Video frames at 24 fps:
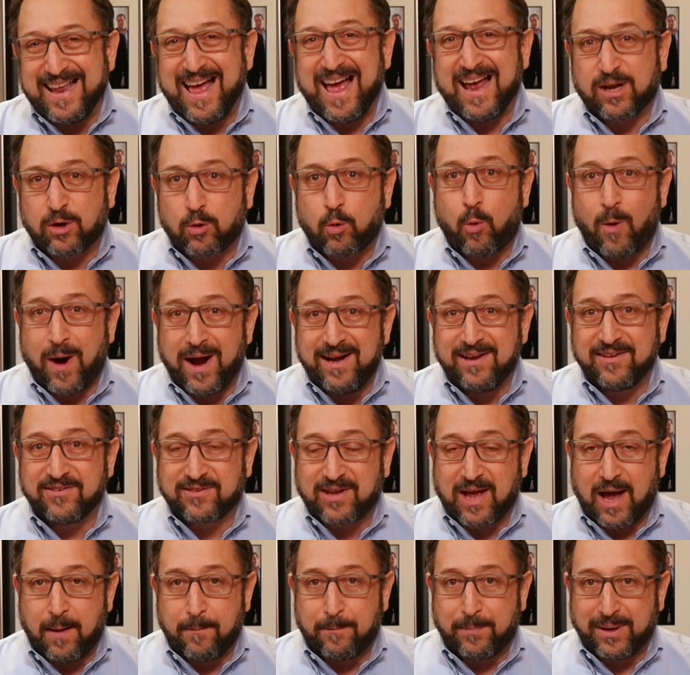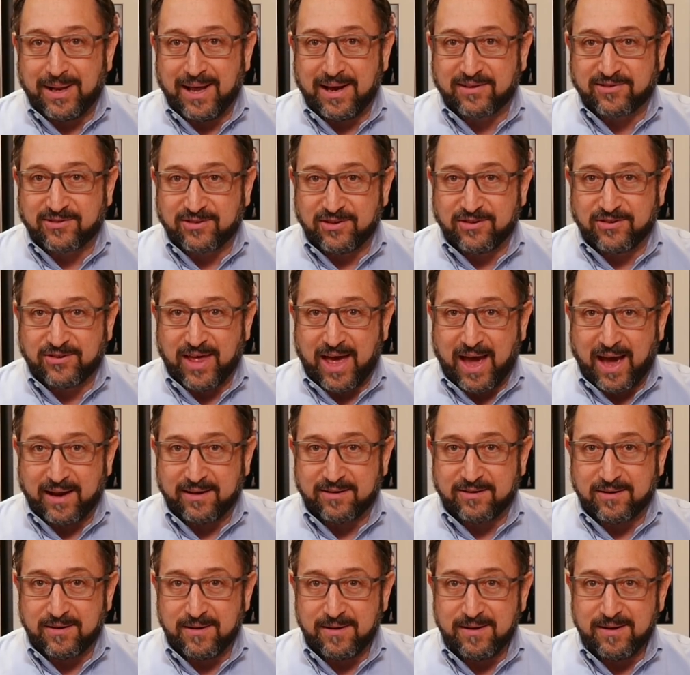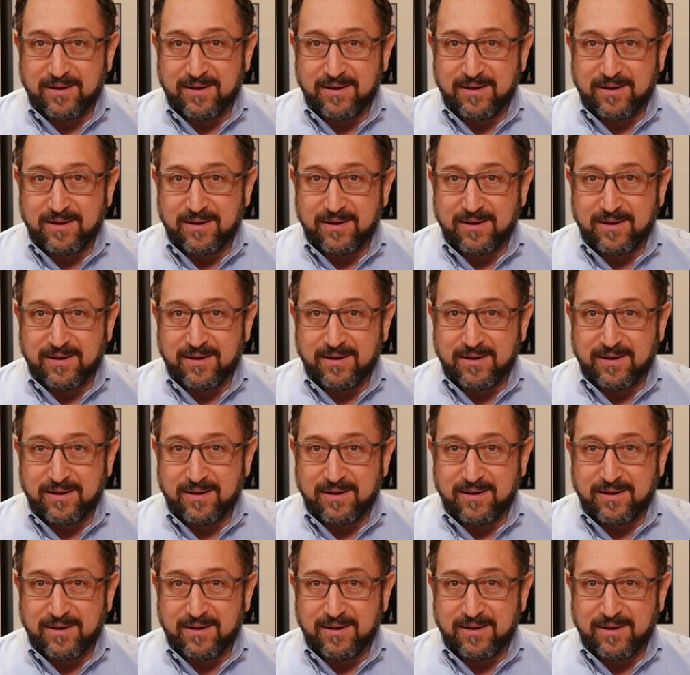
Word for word: not quite as complex as that.